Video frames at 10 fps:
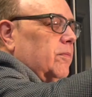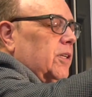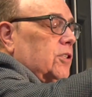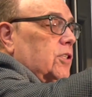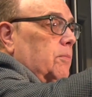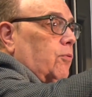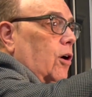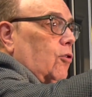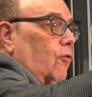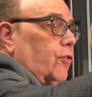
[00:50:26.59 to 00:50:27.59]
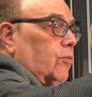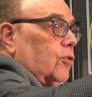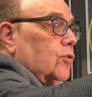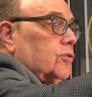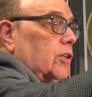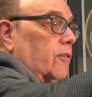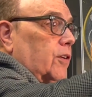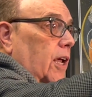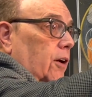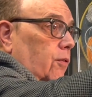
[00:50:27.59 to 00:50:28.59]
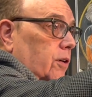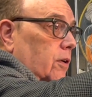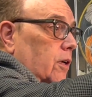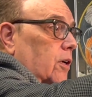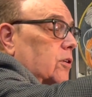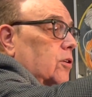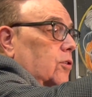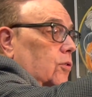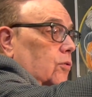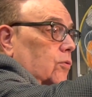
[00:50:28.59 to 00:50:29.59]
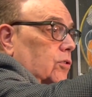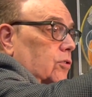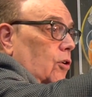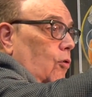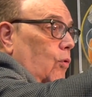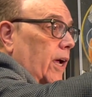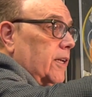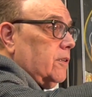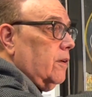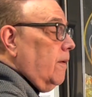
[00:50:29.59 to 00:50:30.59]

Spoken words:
Disney brought over Gustav Tangren to do Snow White.